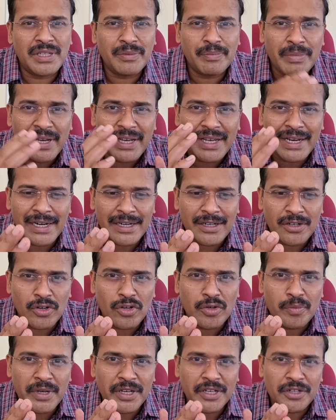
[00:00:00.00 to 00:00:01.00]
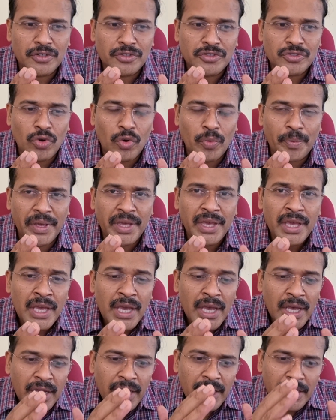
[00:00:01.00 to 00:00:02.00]
by electron microscopy,
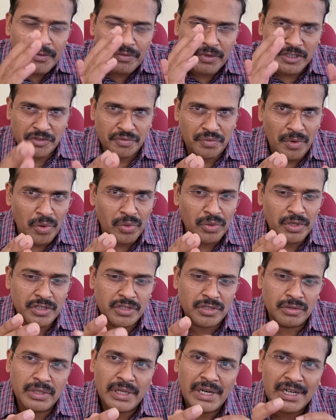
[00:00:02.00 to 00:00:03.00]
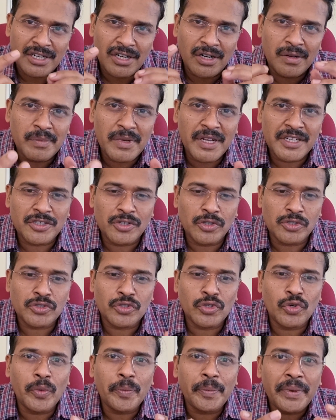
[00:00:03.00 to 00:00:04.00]
it was found. So the electron
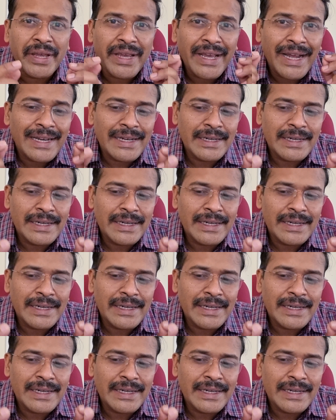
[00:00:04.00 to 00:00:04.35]
microscopy can